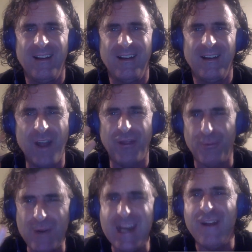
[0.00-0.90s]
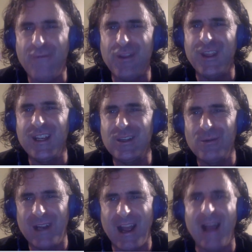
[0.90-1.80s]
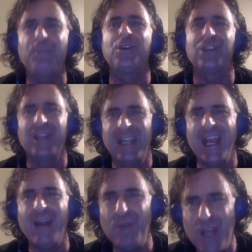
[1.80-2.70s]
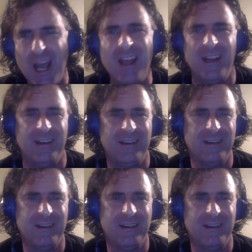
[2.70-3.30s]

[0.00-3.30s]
You've got 3 different things to accomplish. Get them done.